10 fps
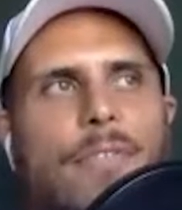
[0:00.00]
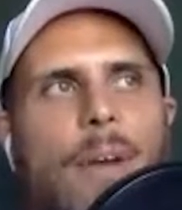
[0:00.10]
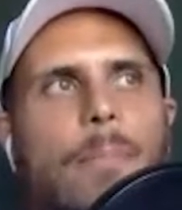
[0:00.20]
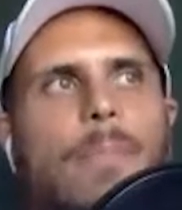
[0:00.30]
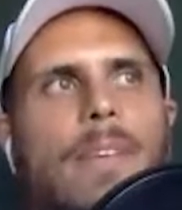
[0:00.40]

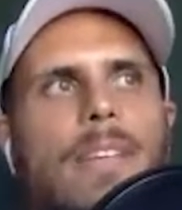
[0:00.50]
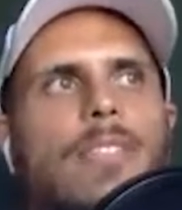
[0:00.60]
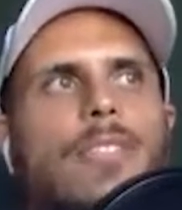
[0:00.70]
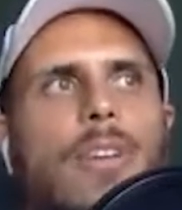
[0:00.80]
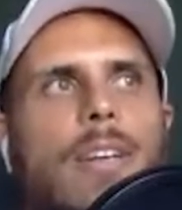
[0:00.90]

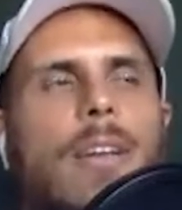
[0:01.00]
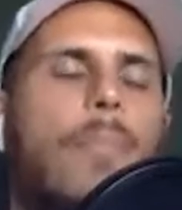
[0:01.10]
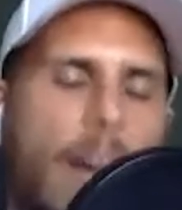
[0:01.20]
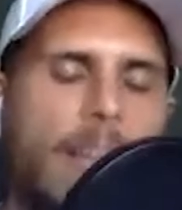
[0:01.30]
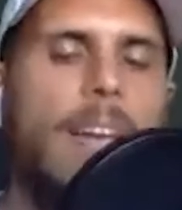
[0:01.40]

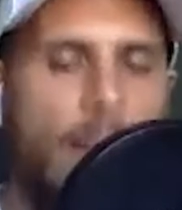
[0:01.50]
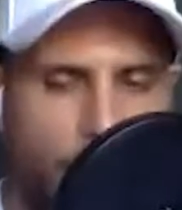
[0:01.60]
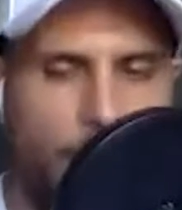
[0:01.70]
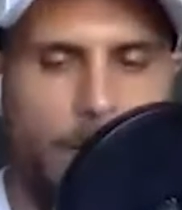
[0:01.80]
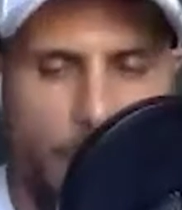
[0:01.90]
writing an
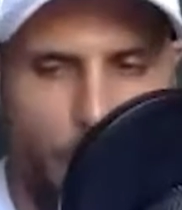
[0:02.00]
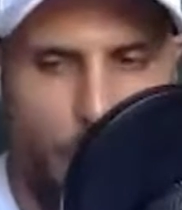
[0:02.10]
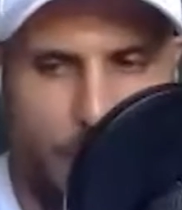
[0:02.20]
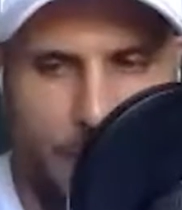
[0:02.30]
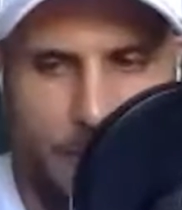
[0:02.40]
article at the
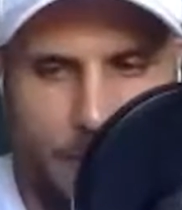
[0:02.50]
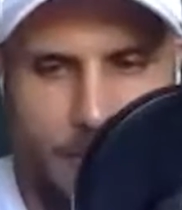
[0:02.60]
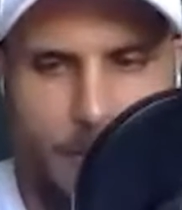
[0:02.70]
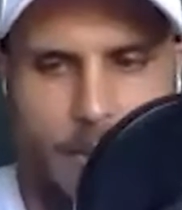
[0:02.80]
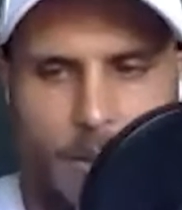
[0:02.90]
moment
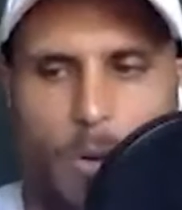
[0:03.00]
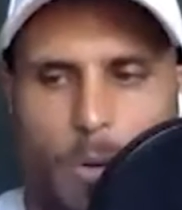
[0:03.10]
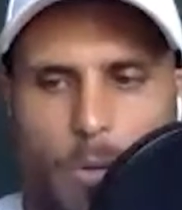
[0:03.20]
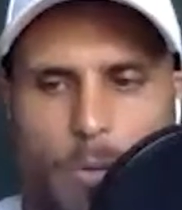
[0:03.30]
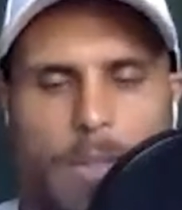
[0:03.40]

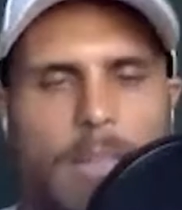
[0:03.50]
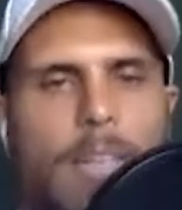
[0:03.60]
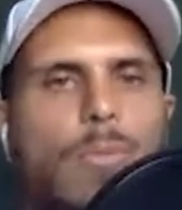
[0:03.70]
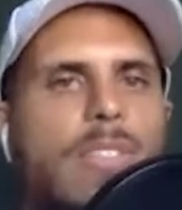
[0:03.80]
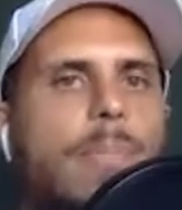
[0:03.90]
called
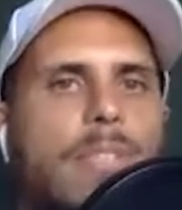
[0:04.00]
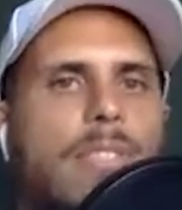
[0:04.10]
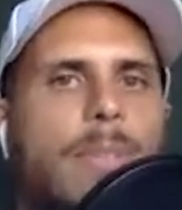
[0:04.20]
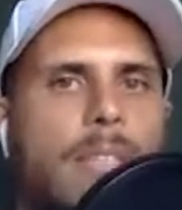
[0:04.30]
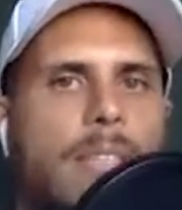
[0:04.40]

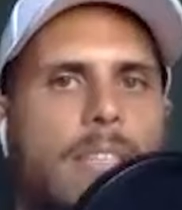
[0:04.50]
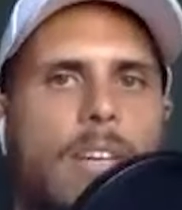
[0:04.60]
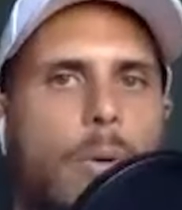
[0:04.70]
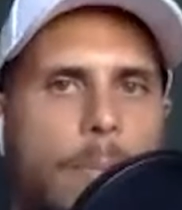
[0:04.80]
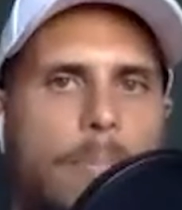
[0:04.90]
"Responsibility
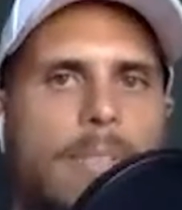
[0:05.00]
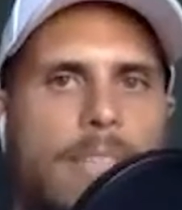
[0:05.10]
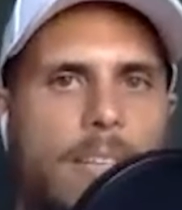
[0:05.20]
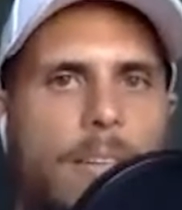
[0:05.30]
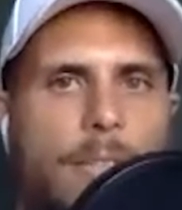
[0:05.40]
Go Up
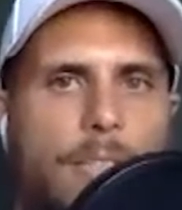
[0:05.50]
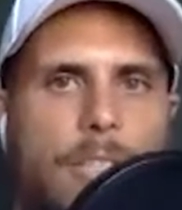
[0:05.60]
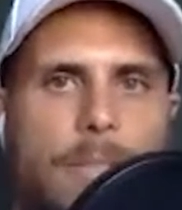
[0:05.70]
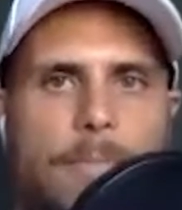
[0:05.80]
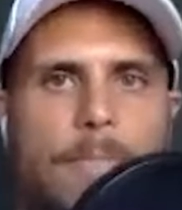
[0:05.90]

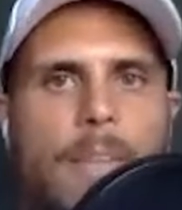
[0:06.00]
Technology."